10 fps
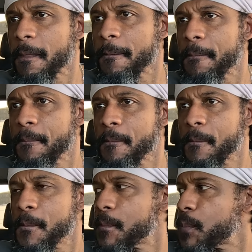like not
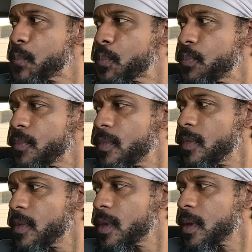that it's like
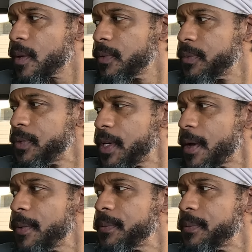oversweetened. Yeah.